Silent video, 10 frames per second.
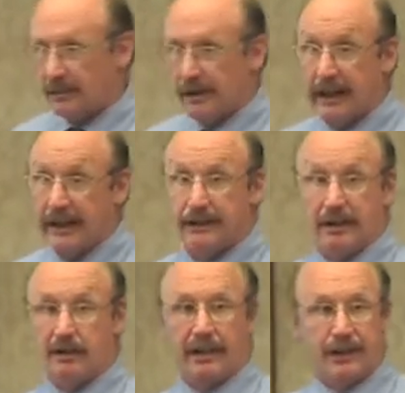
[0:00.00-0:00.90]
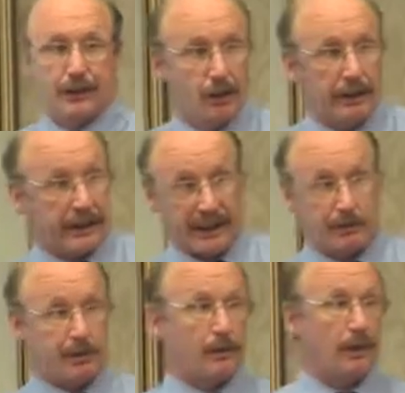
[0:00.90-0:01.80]
I actually quite enjoy it. It
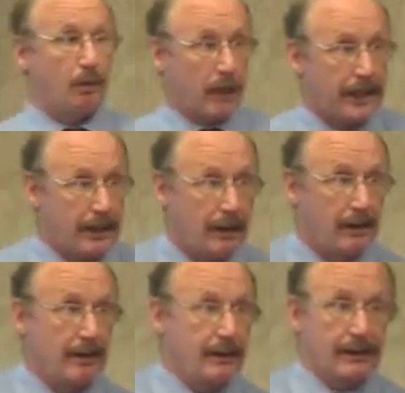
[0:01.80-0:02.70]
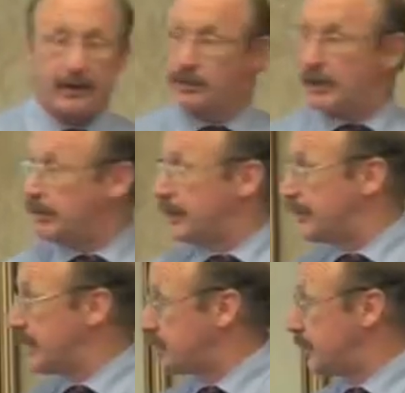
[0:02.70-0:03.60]
keeps me awake, gives me a bit of
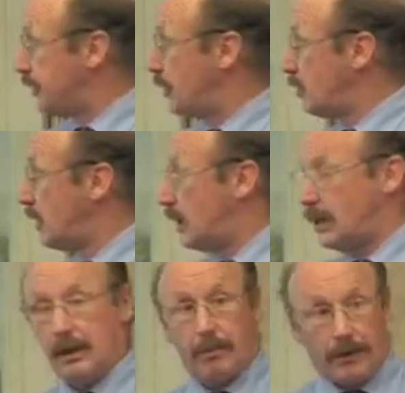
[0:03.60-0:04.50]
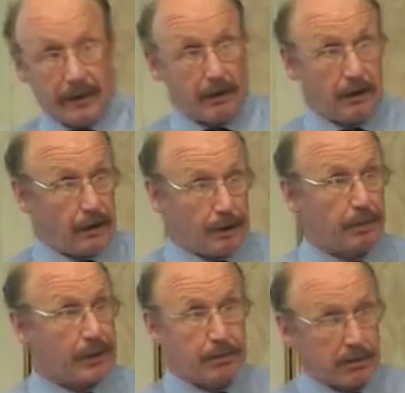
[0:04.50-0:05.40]
things to do. But there are a lot of
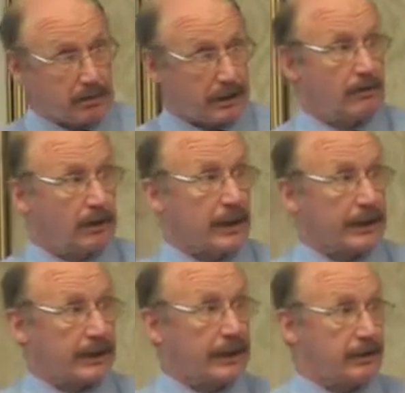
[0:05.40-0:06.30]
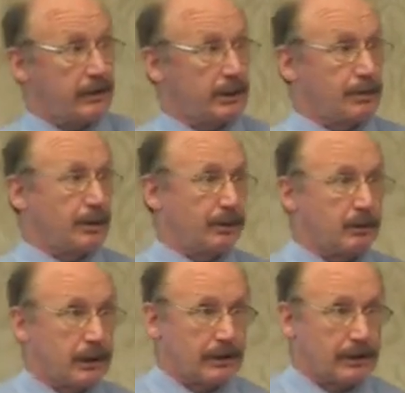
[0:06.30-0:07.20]
people who don't like taking the
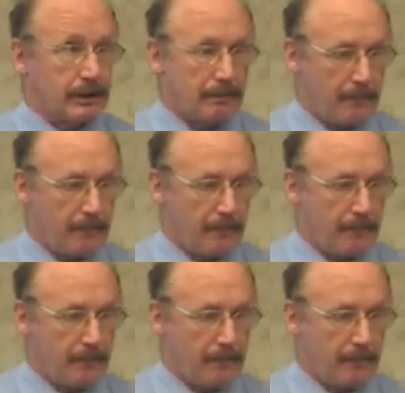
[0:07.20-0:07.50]
responsibility.